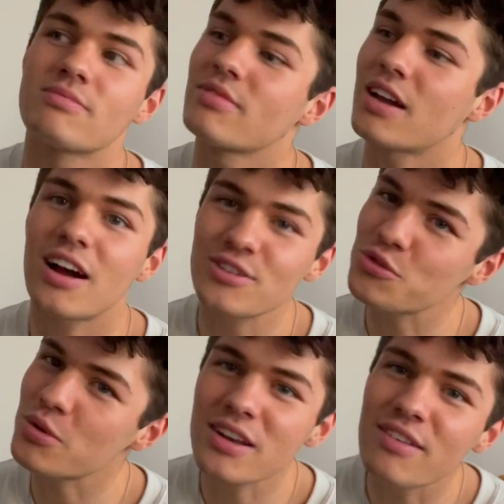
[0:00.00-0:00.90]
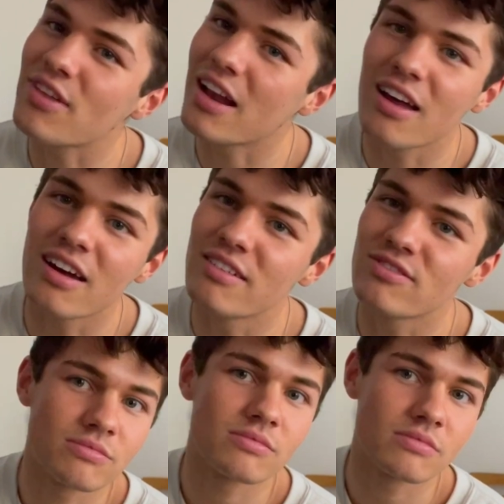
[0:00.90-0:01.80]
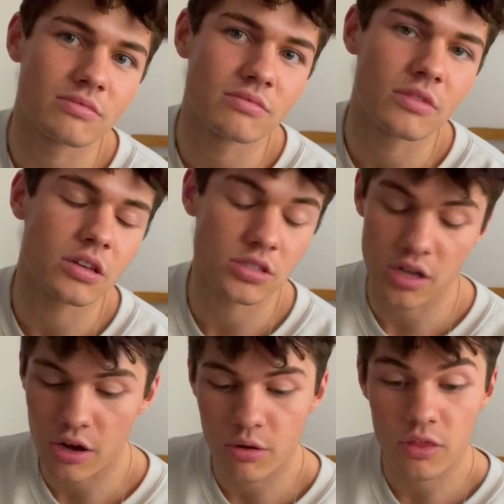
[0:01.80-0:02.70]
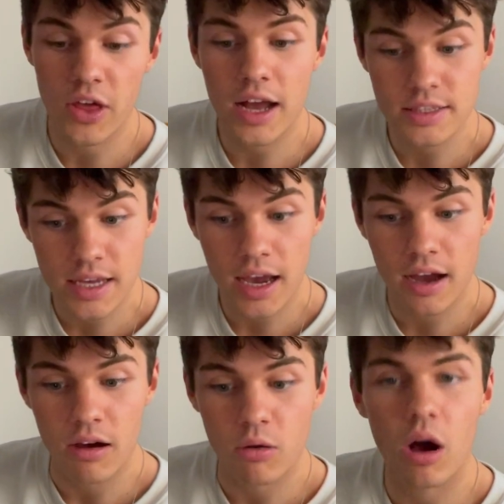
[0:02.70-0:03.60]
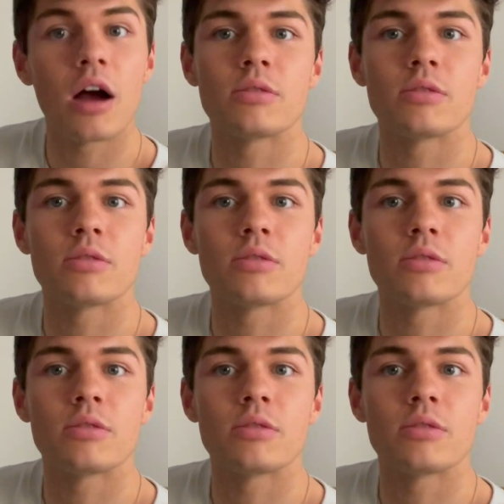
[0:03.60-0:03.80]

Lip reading: I just want to live that life. So that's how I was